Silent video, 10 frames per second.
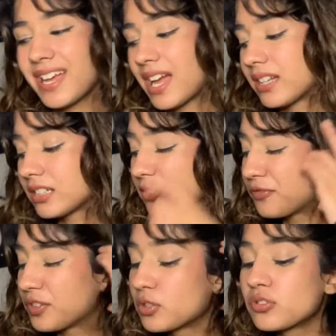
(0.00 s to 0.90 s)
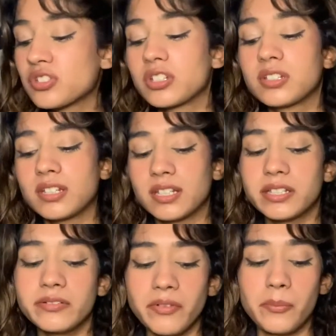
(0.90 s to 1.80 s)
and confusion in
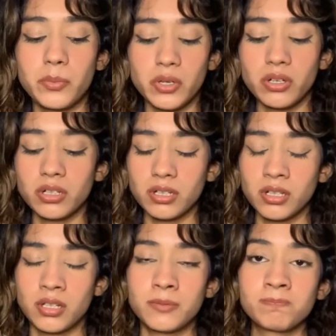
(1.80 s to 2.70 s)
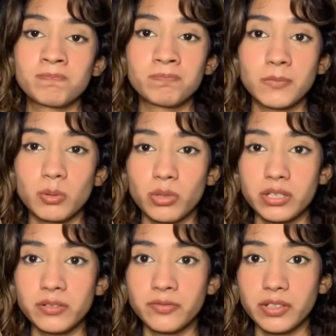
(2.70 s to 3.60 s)
November. What are
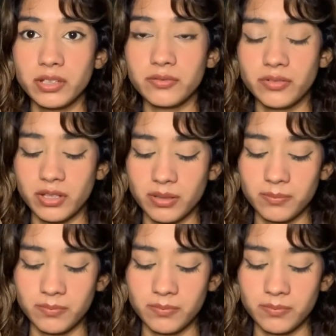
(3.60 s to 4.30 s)
you feeling for them?